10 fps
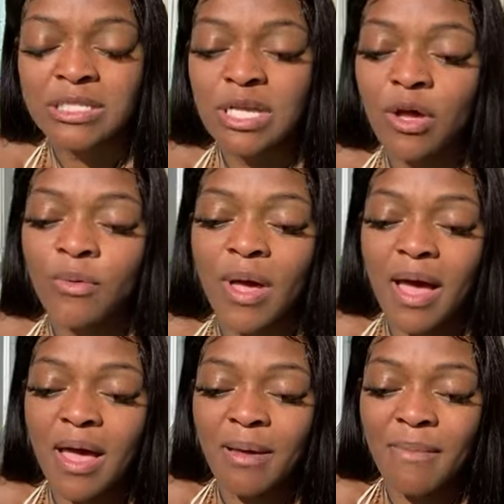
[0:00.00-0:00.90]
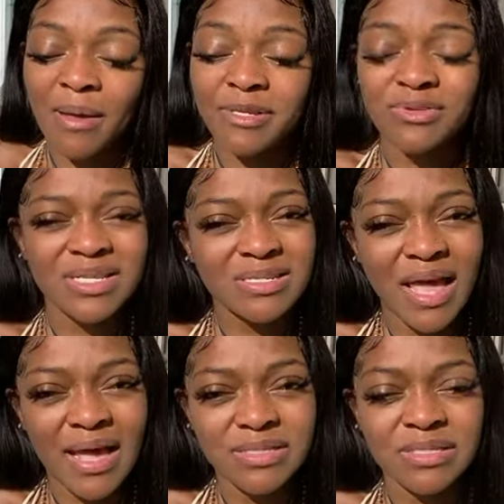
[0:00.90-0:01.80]
So I'll be doing this
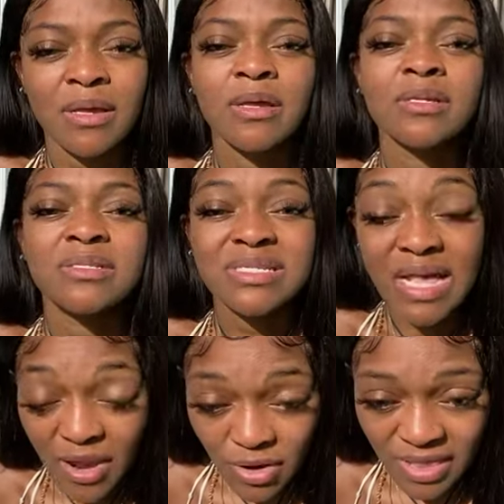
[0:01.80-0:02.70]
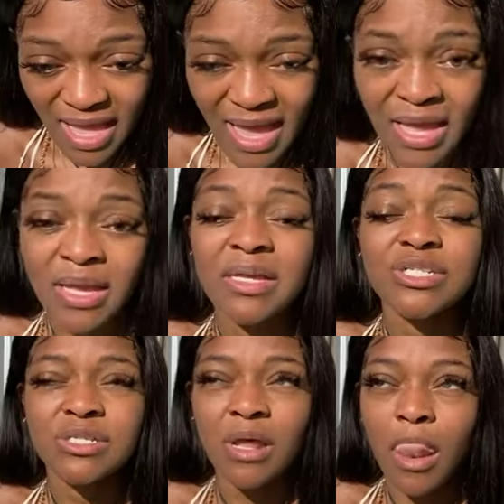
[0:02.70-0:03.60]
class Saturday,
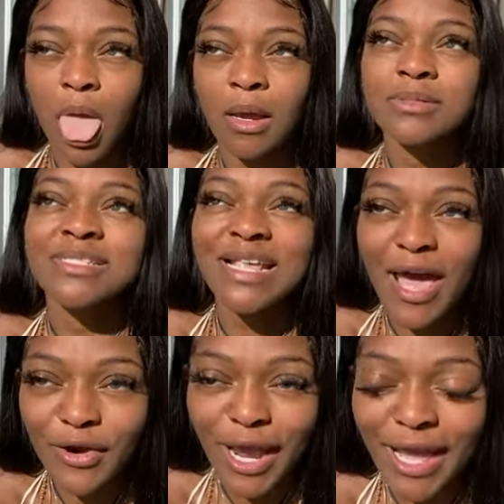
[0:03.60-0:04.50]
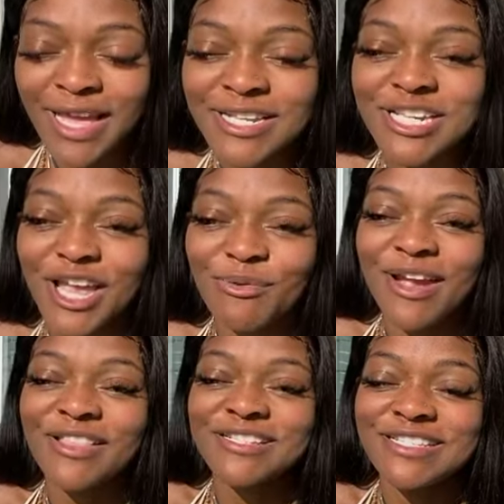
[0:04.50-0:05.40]

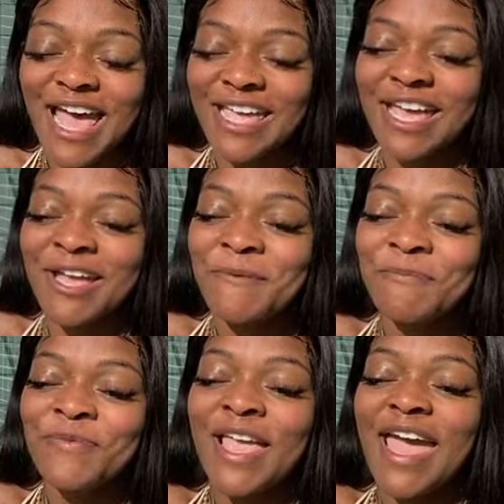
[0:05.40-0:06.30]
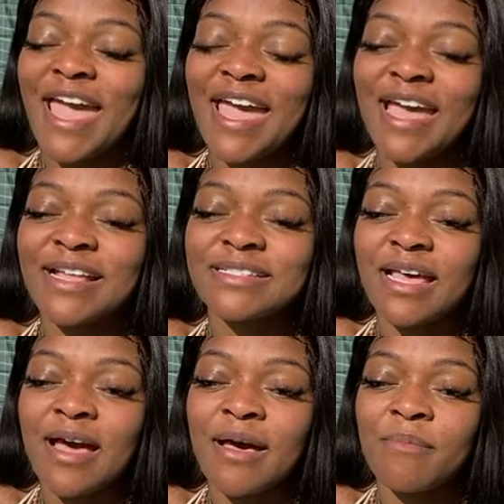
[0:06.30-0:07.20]
January the 2nd, and
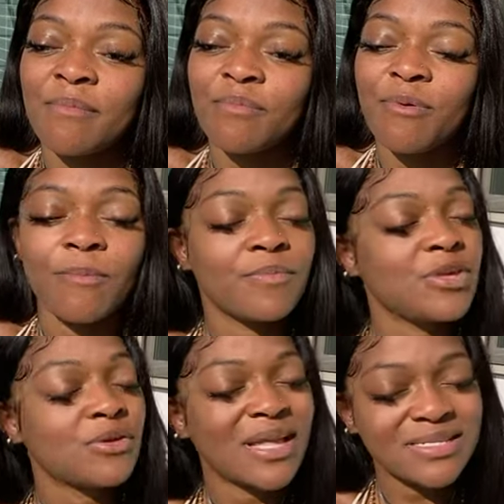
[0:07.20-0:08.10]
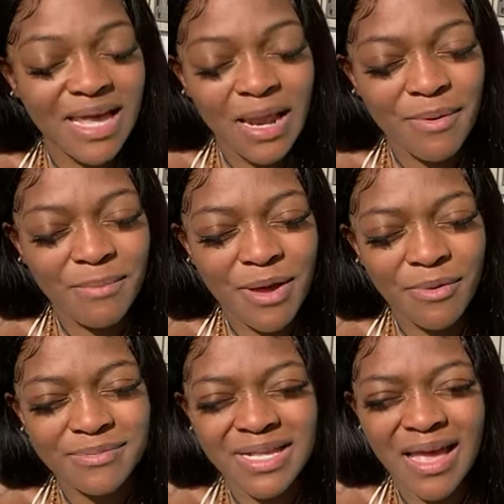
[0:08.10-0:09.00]
you can sign up at my
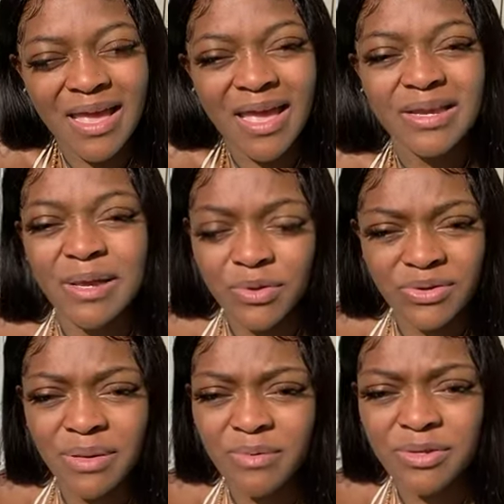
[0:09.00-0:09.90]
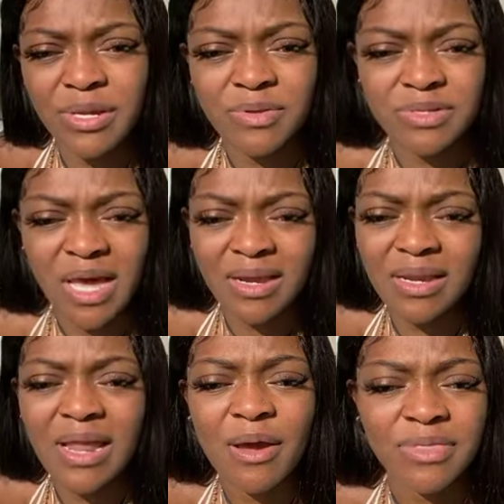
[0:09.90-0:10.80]
website at
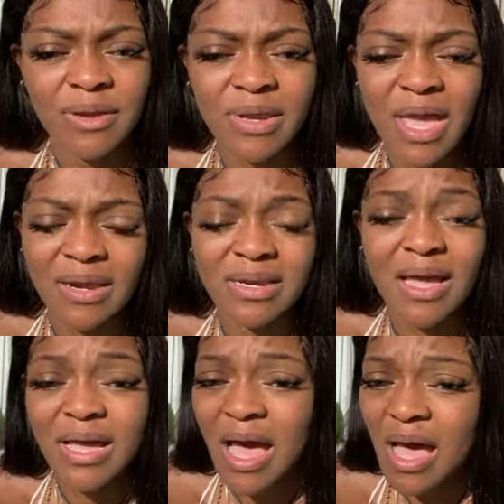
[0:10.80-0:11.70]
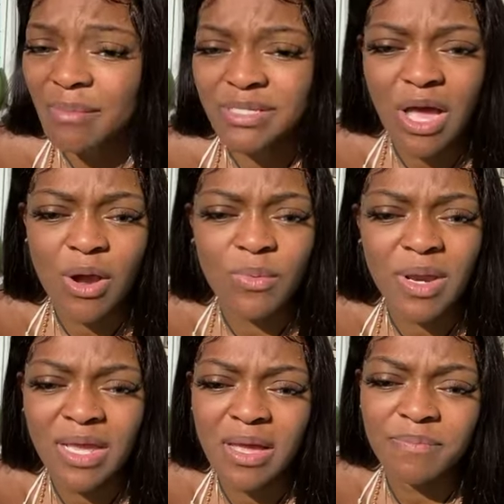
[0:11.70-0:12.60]
www.alignwithariana.com. It's
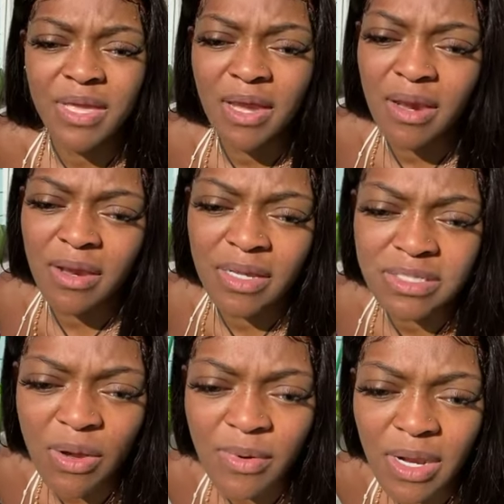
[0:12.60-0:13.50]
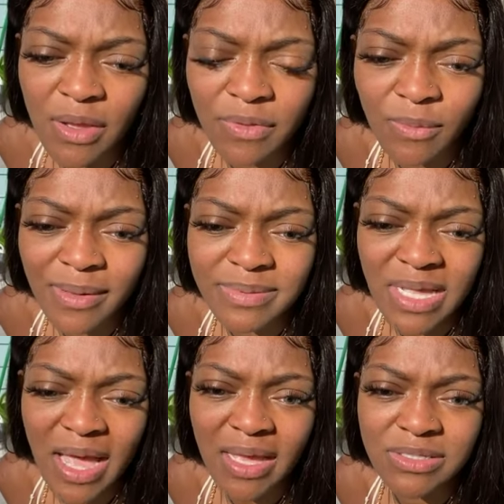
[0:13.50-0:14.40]
already up there. It's already on the
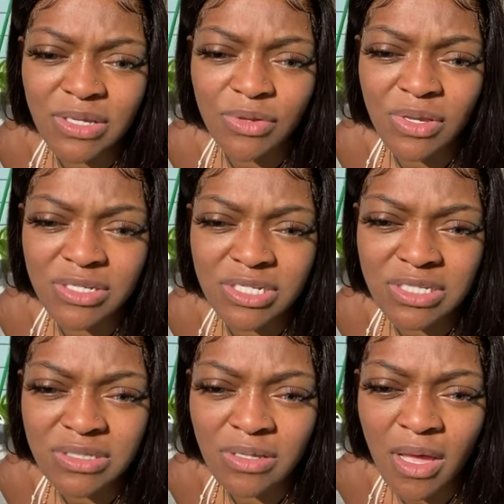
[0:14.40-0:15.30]
website, so you can just